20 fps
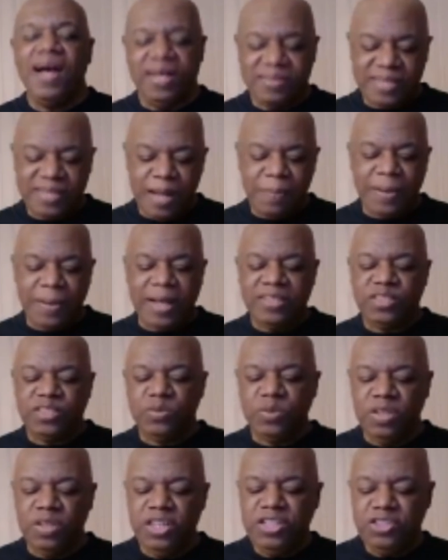I stopped by
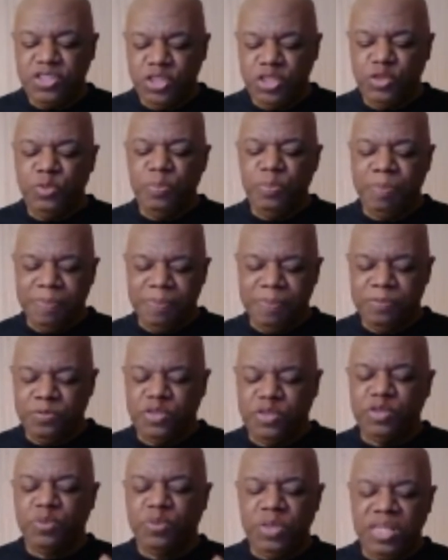to release you,
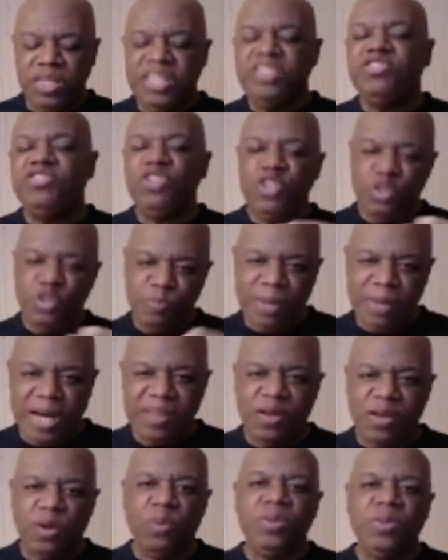to release to you
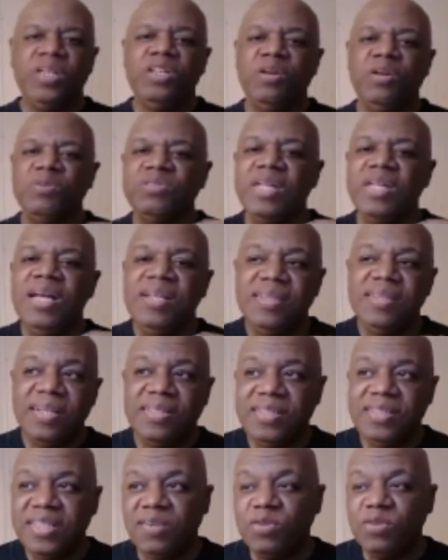by the Holy Ghost
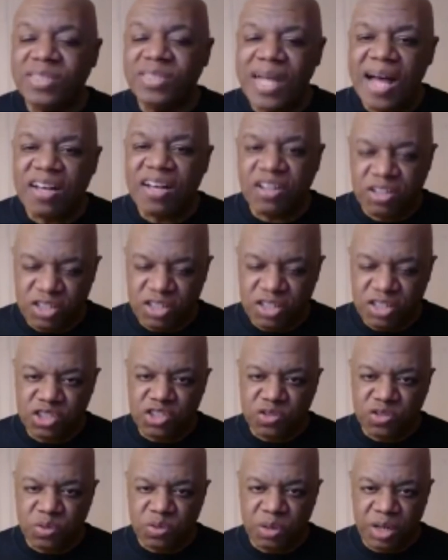that the devil's not going to
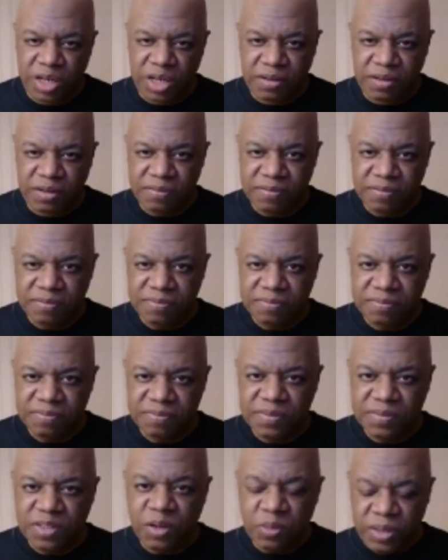destroy you,
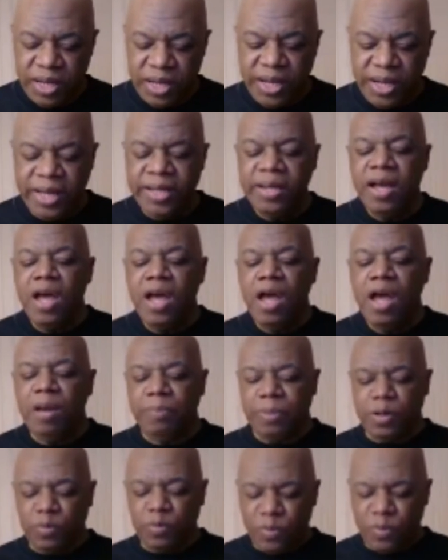okay?
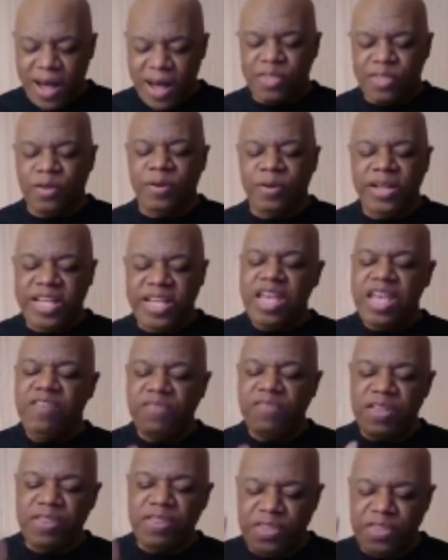But rather,
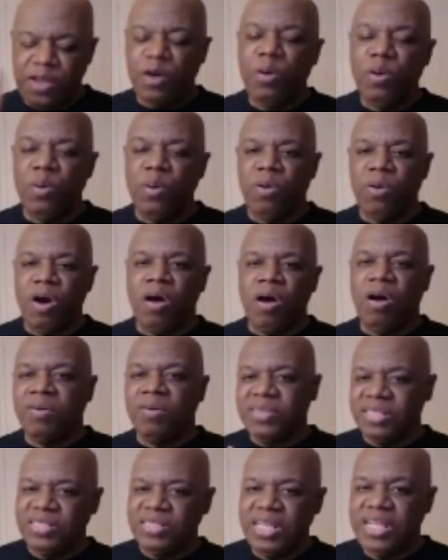even though
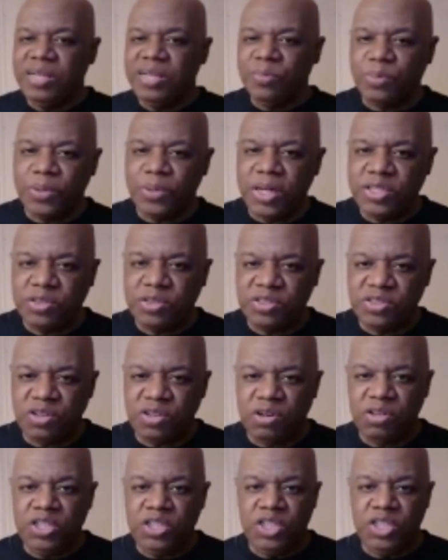all this heat and pressure is
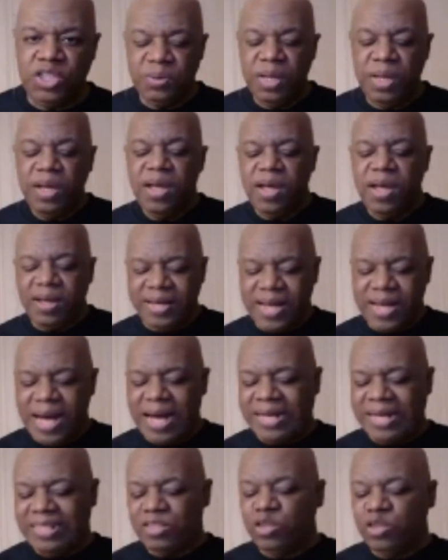on you,
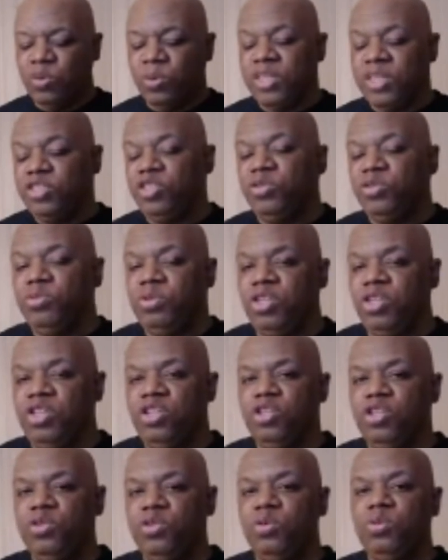God is going to
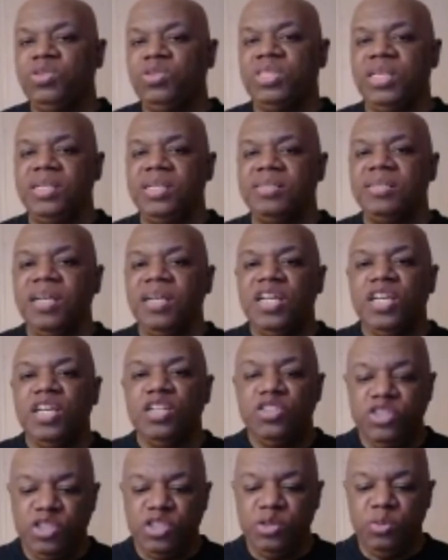use it
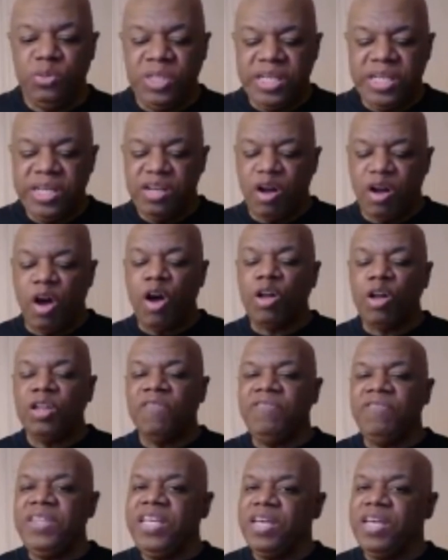to get
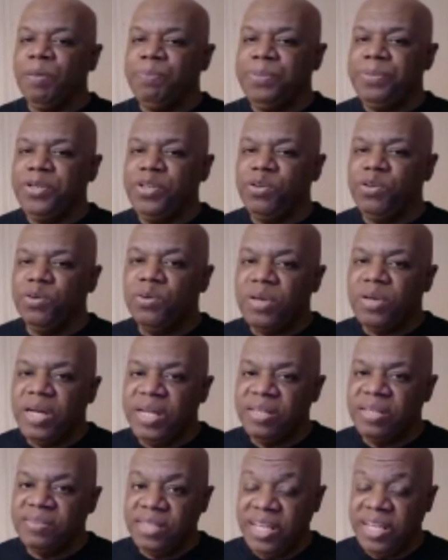all of the
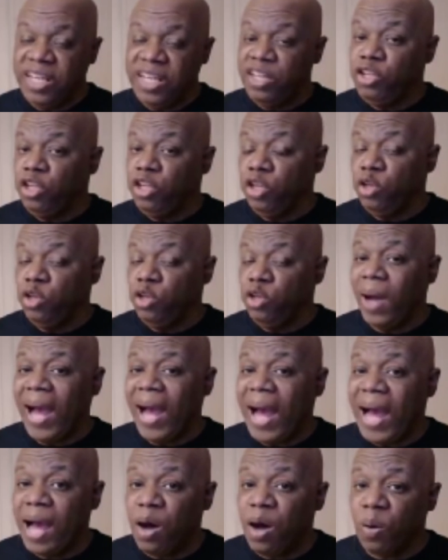impurities in you
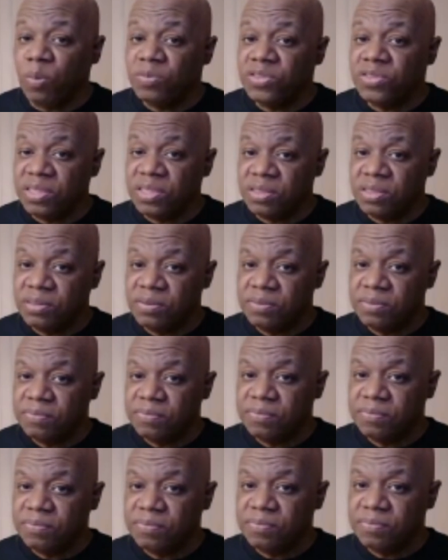out
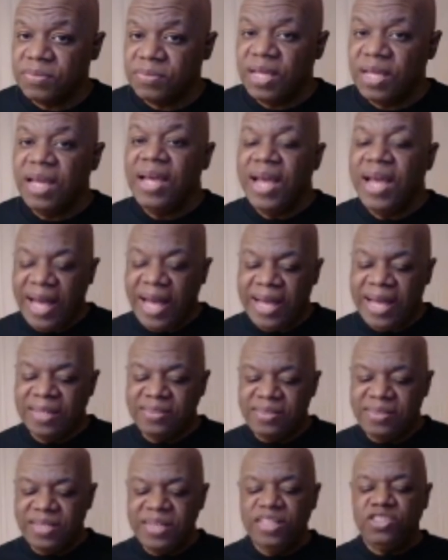
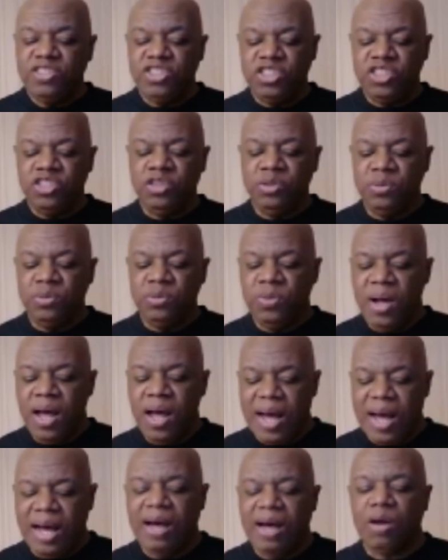and teach you
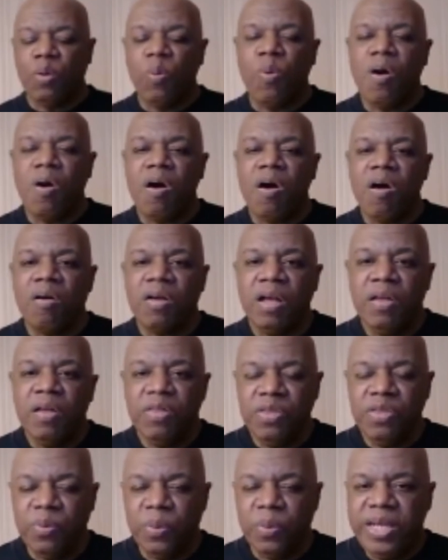how to walk
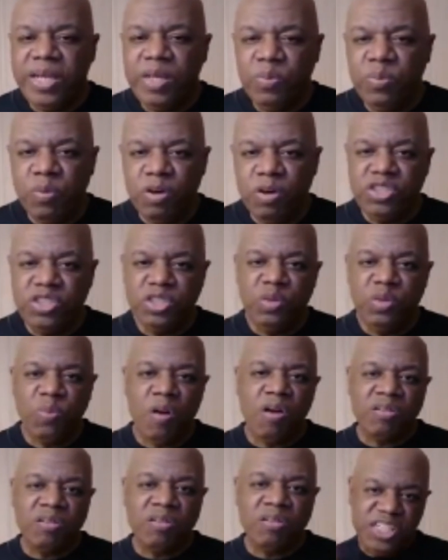the way he wants you to
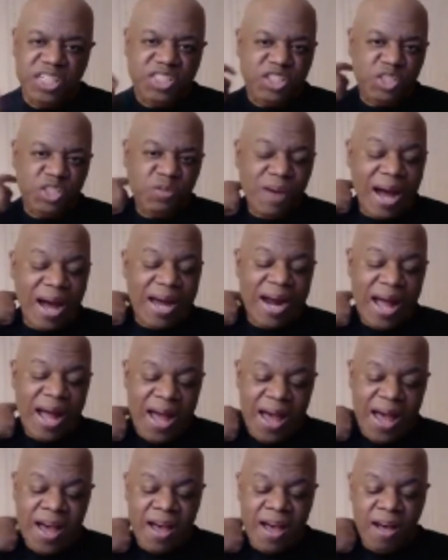walk, teach you how to
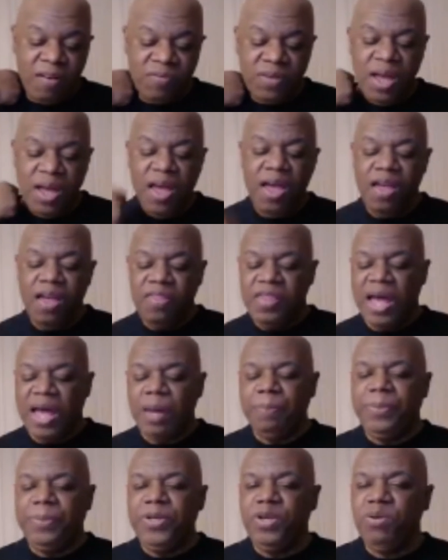have
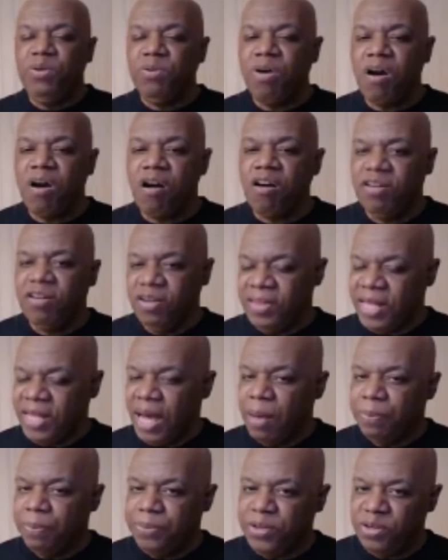that pure heart,
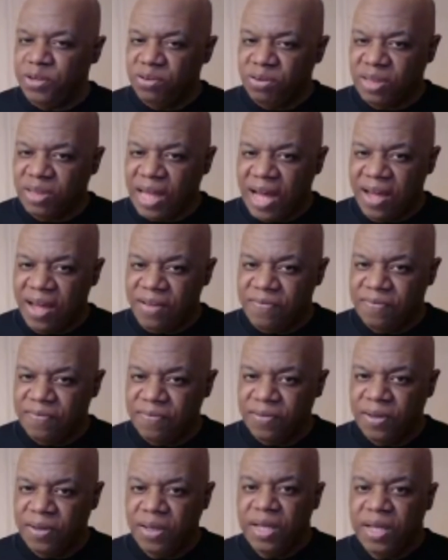that pure
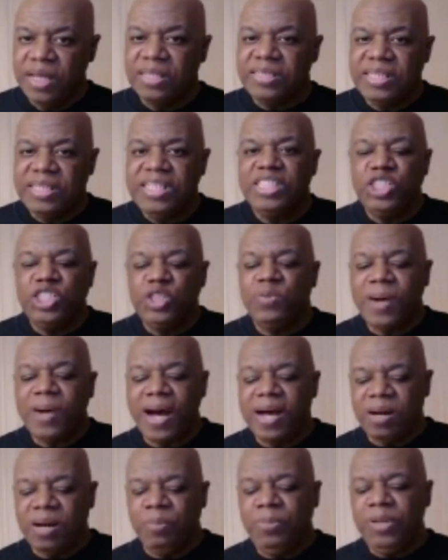life, teach you
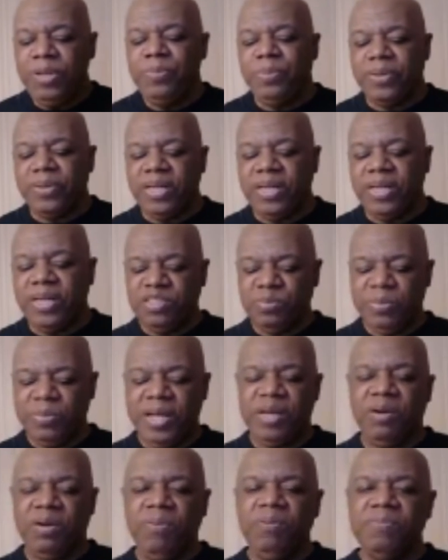how to be precious
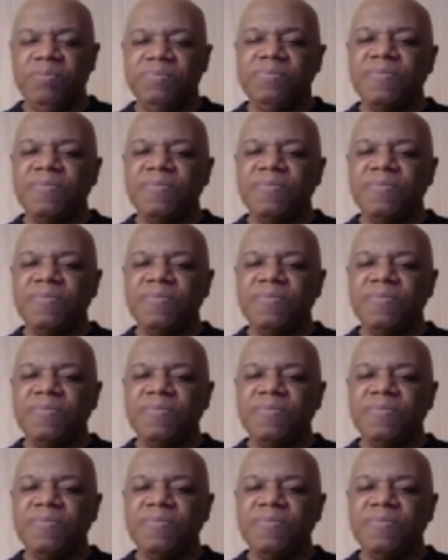metal.